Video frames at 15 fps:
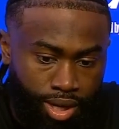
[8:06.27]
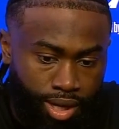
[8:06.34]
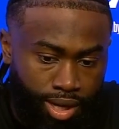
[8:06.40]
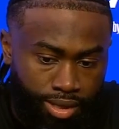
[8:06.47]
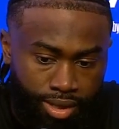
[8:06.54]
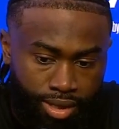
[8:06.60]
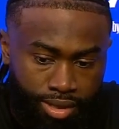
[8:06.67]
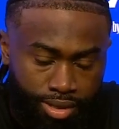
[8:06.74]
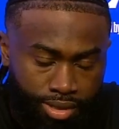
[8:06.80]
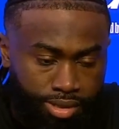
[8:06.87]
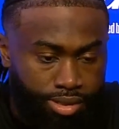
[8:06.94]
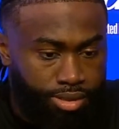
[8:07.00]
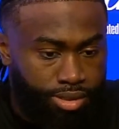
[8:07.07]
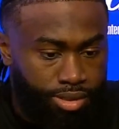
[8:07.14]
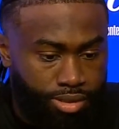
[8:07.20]
And I think
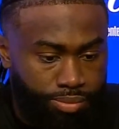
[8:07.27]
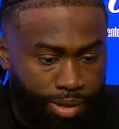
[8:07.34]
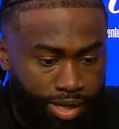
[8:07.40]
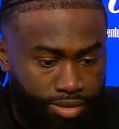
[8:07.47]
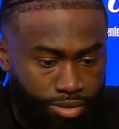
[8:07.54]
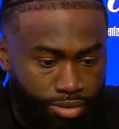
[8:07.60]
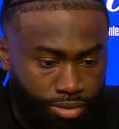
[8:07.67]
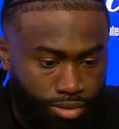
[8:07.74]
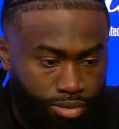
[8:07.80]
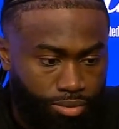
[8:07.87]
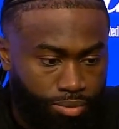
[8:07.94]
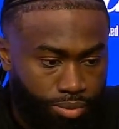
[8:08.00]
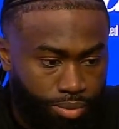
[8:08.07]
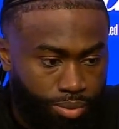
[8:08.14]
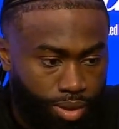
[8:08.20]
this is a special group.